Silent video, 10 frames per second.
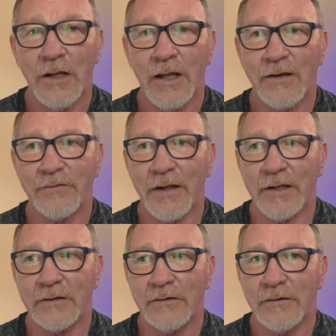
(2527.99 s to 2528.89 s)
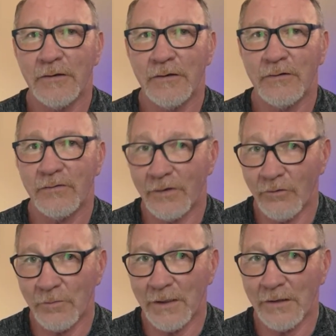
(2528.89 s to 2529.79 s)
And it's like,
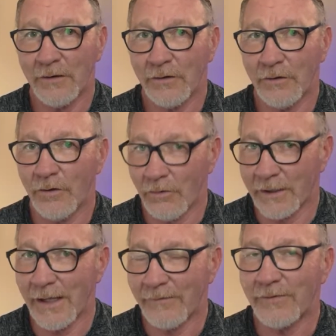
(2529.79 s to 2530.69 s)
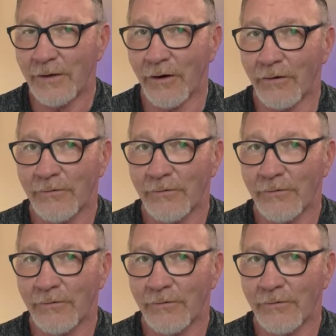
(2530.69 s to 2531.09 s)
excuse me, you're a guest here.